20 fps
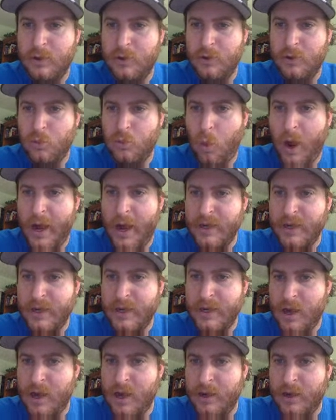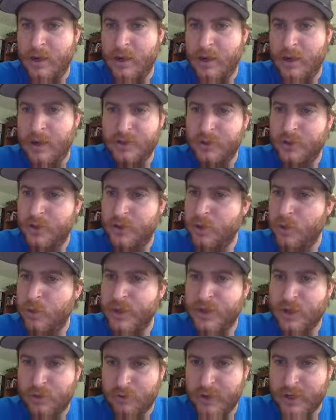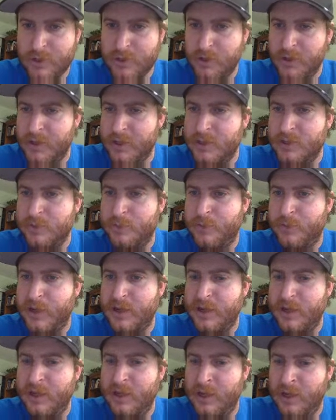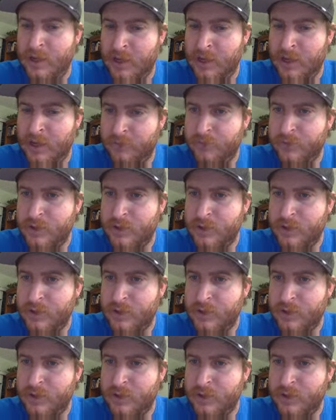y naught. I still don't know what the original is, but e